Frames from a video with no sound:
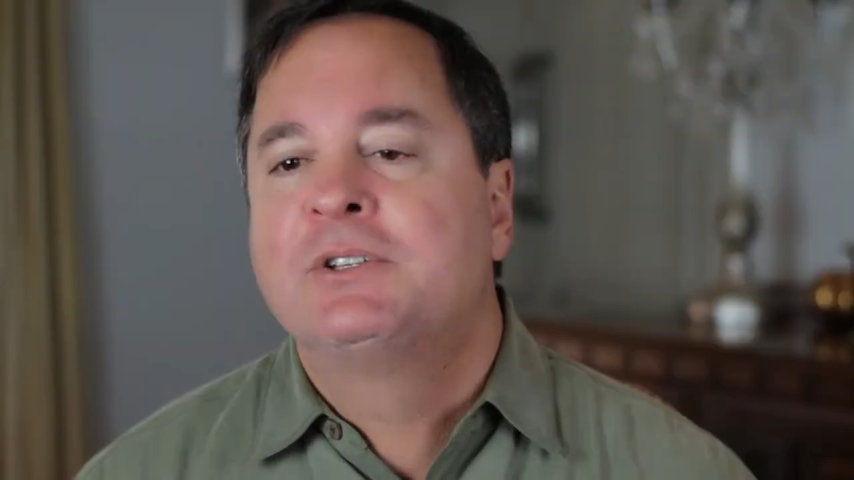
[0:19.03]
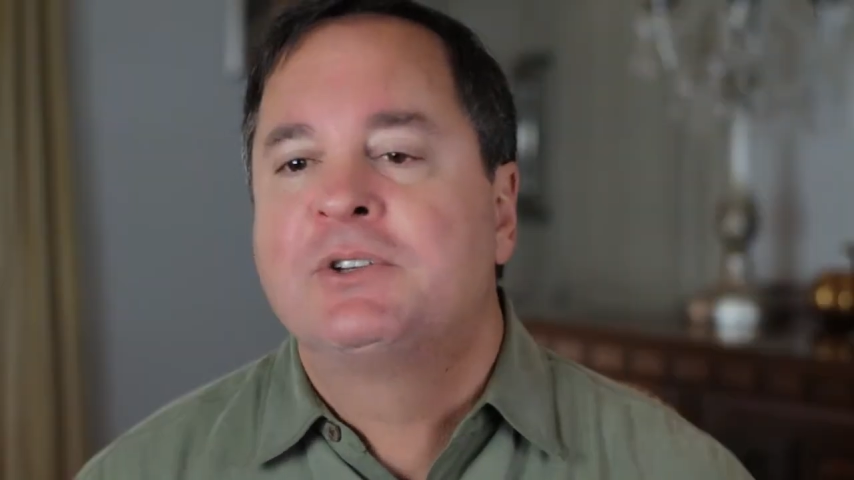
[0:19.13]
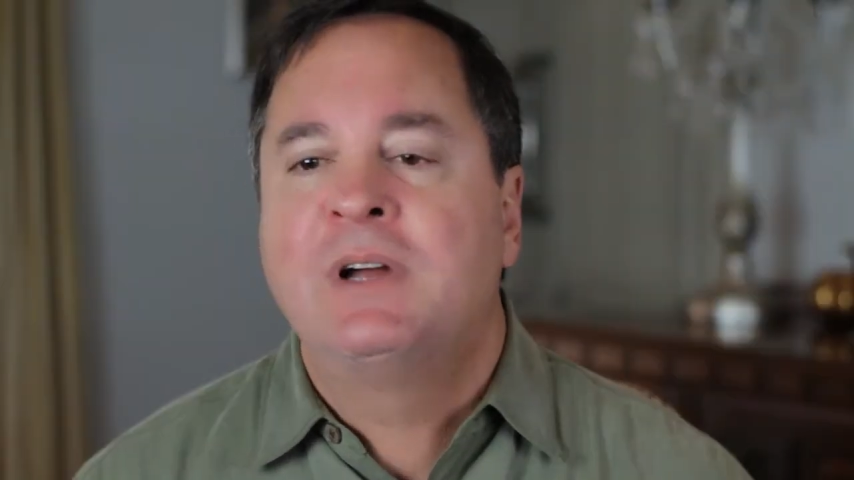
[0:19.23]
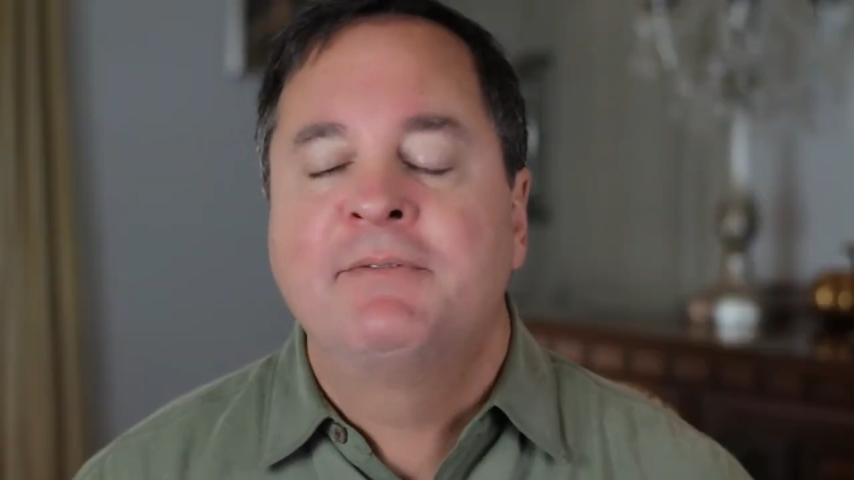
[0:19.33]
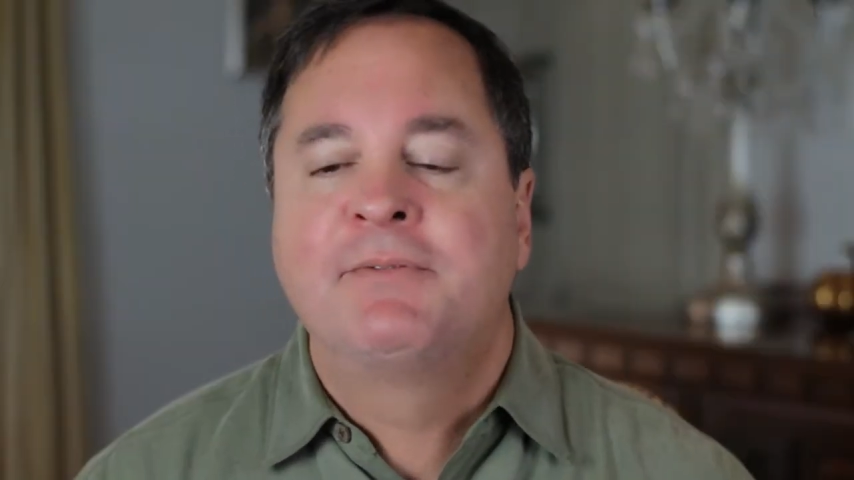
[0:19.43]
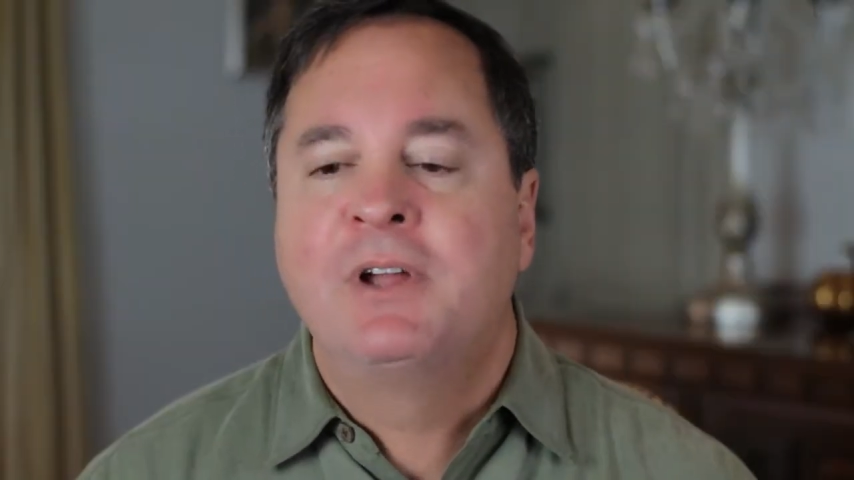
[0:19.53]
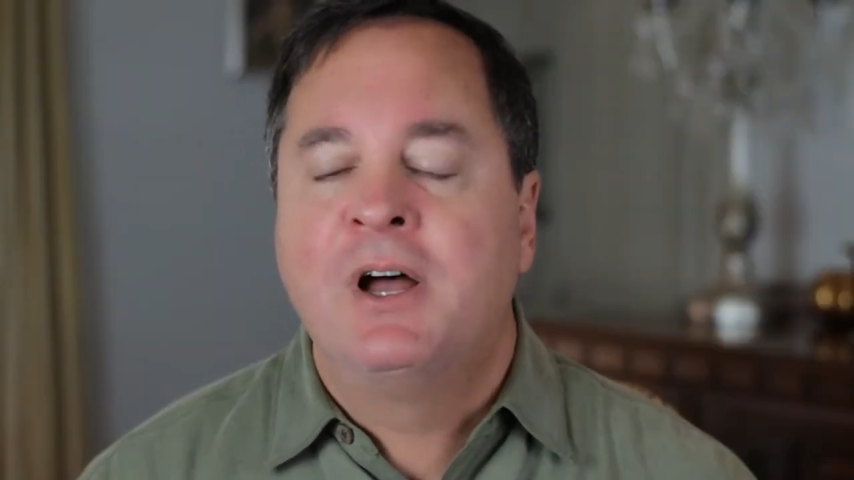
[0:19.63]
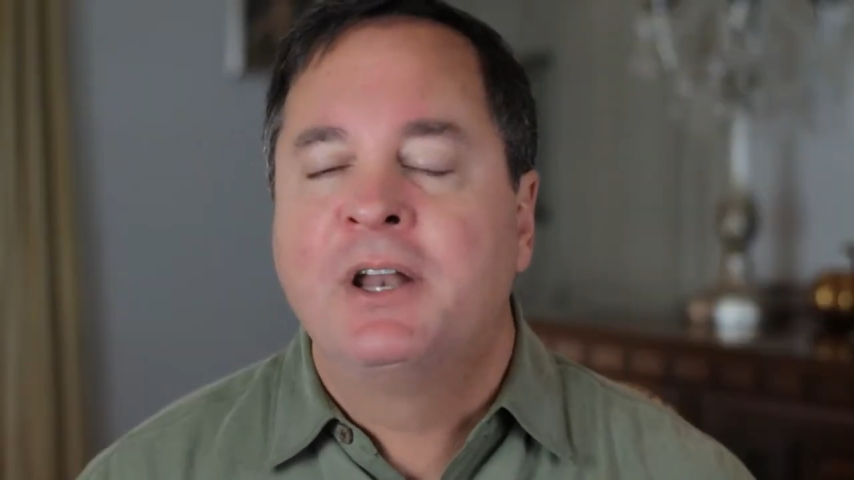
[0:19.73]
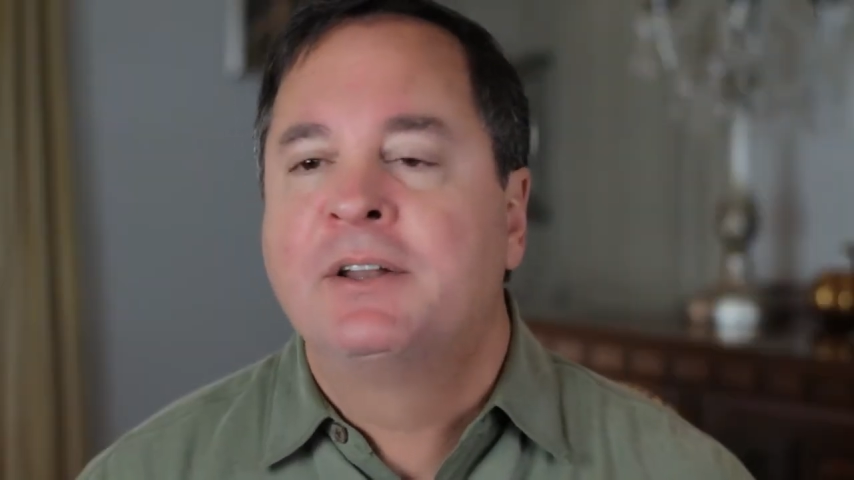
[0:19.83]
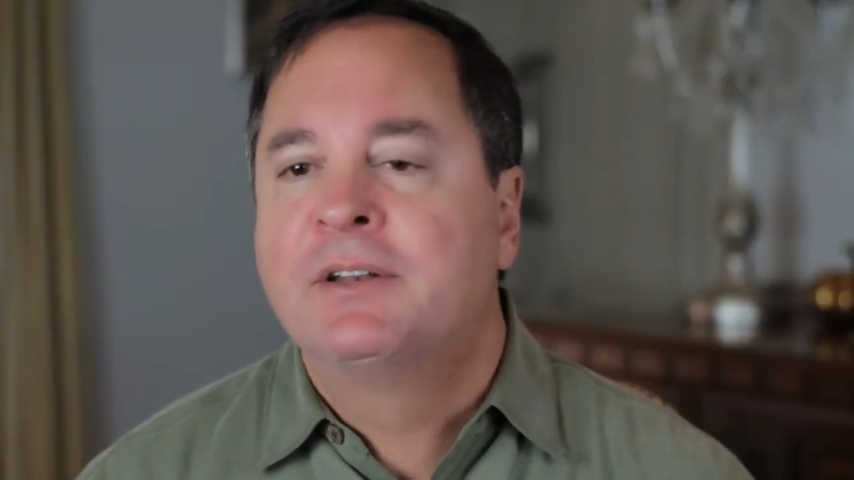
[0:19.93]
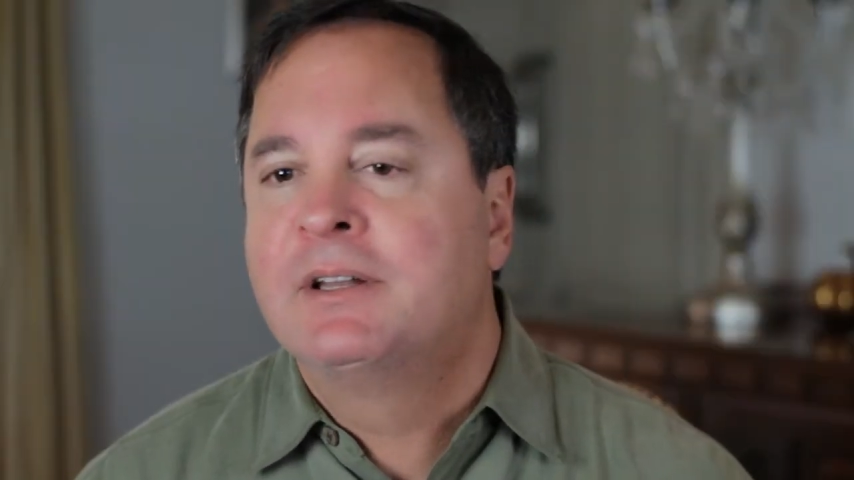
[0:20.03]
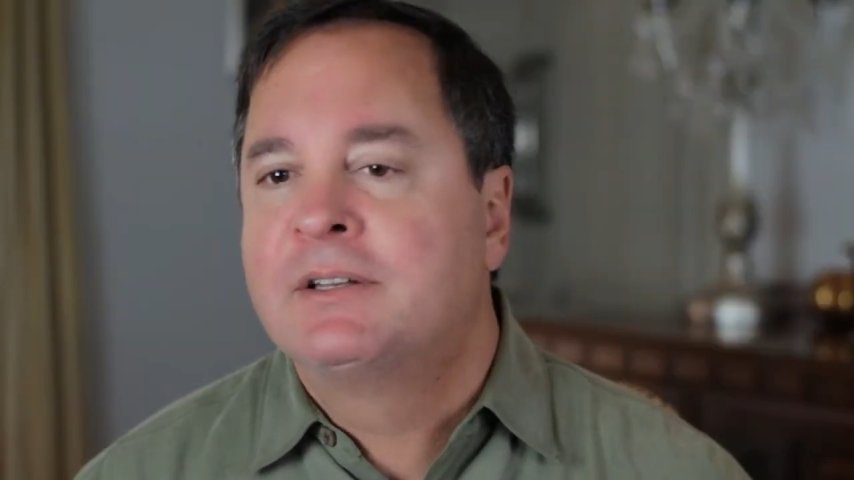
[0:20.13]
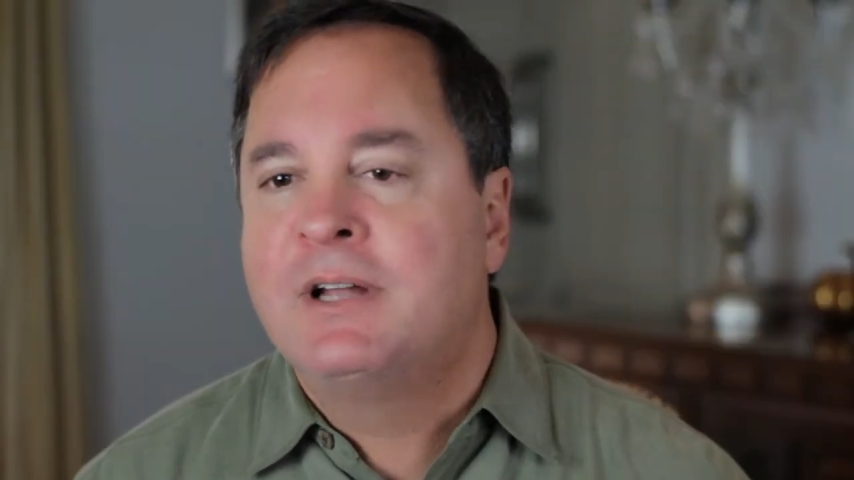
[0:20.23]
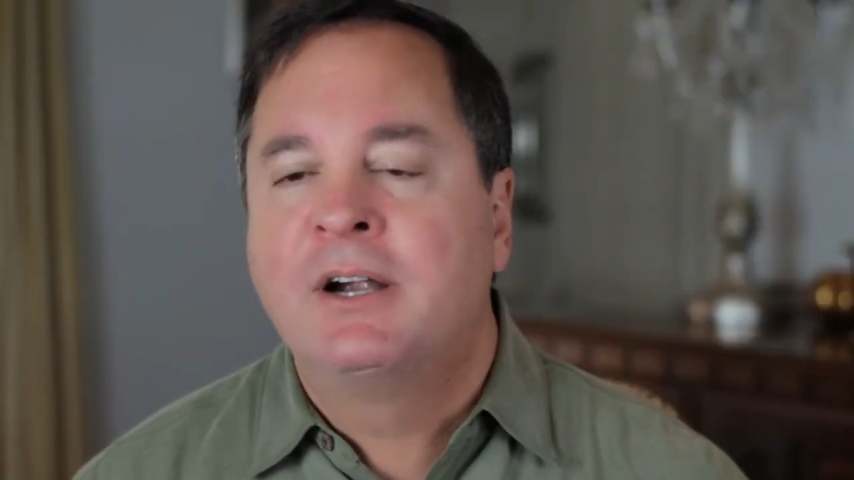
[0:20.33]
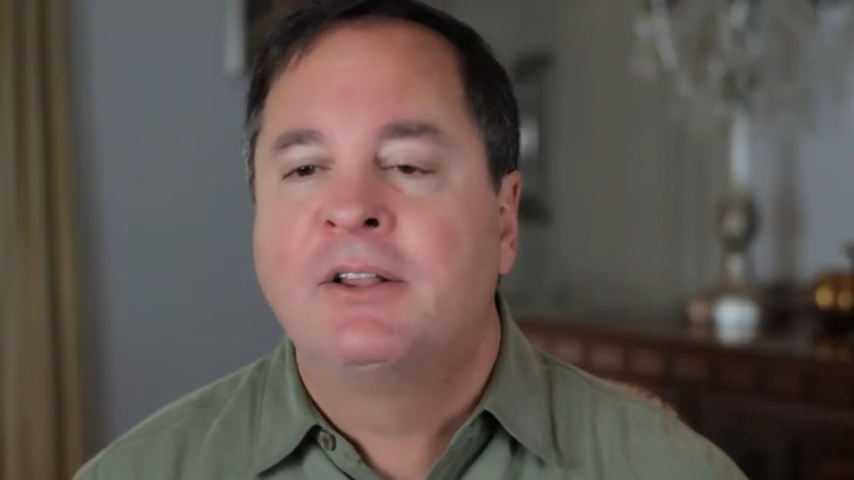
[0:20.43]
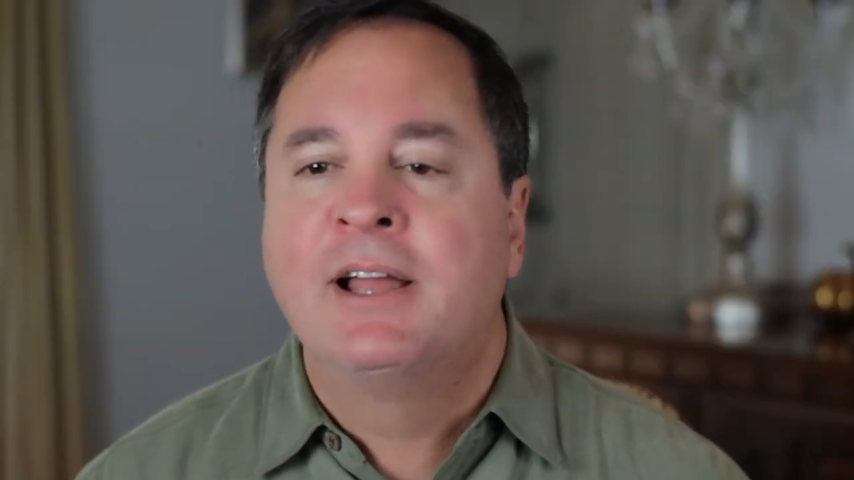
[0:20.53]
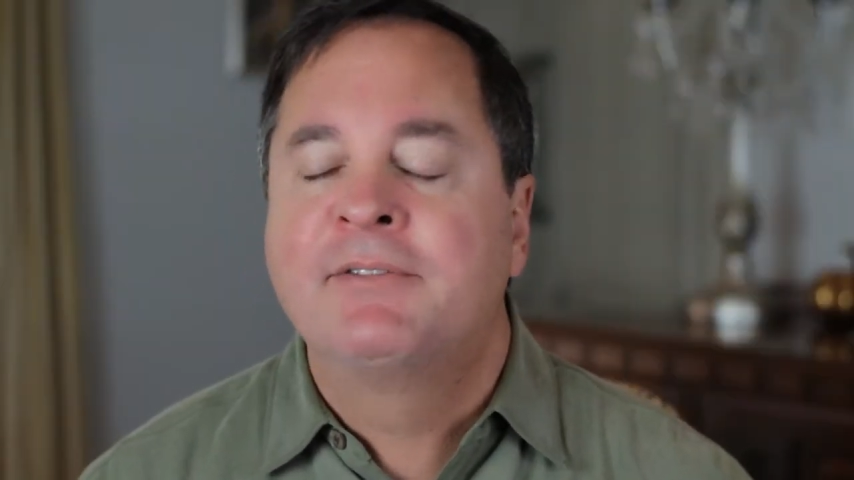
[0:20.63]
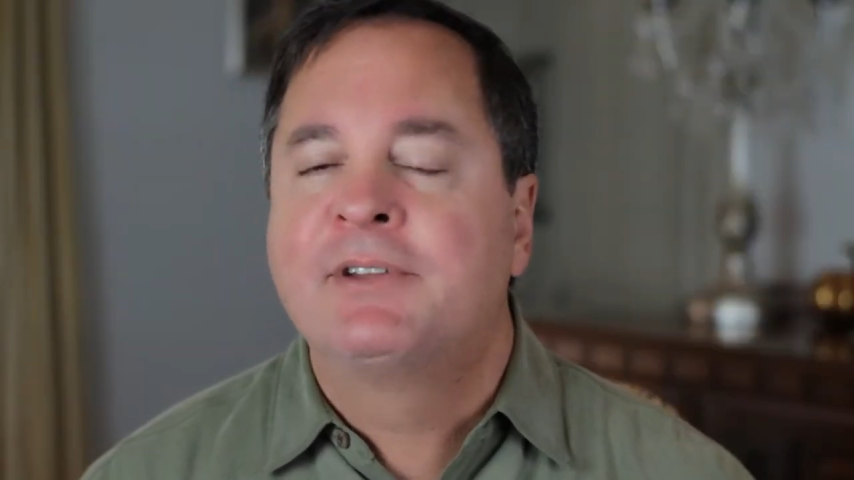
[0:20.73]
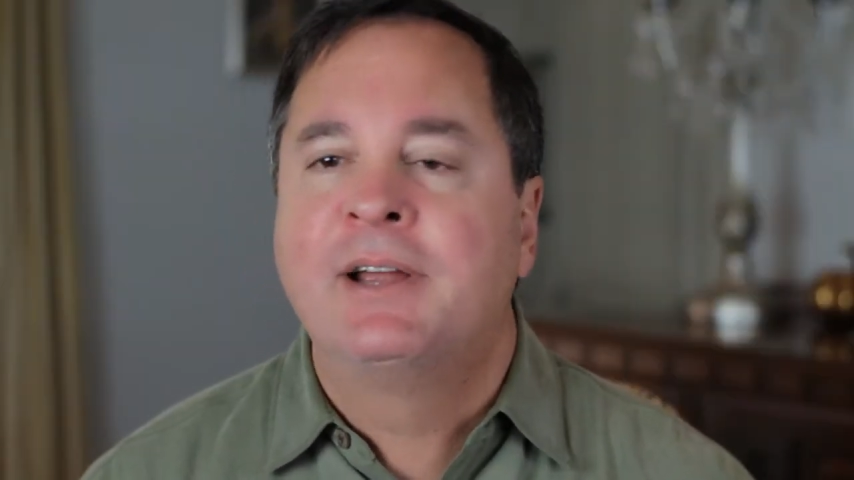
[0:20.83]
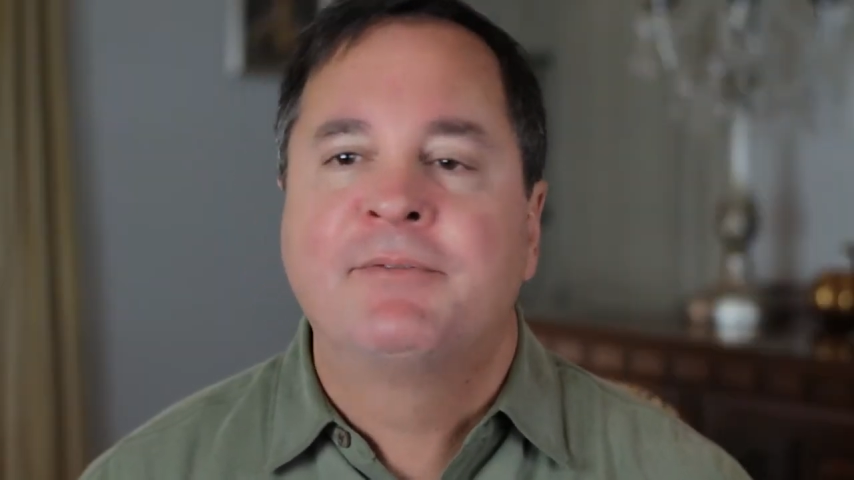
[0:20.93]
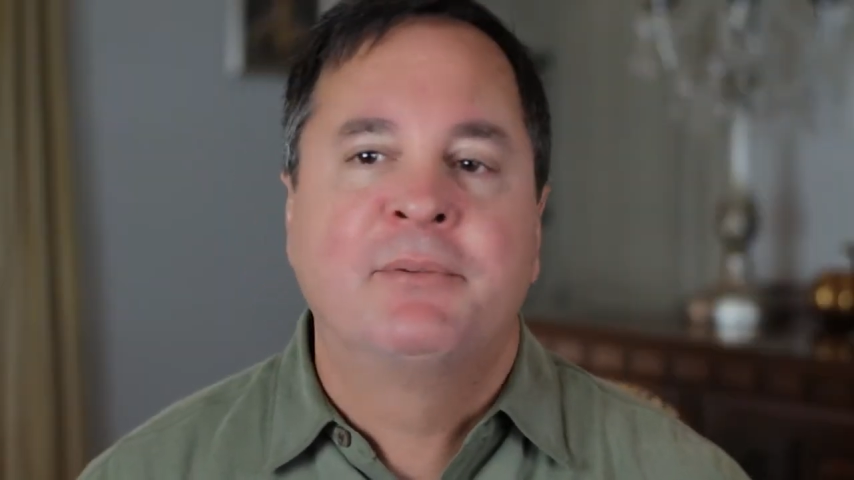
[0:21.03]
So I've gone an entire lifetime